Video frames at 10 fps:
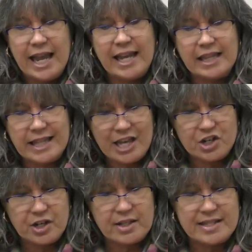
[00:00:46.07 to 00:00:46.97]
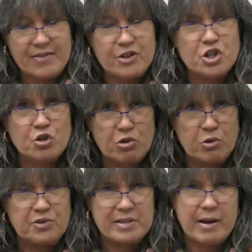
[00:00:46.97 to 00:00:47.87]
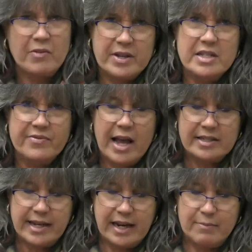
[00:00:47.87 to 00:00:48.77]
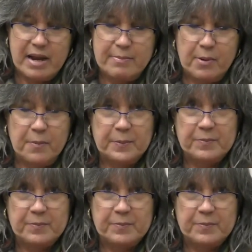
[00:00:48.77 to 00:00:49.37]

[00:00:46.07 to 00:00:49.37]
and legends and the truths about these fascinating people.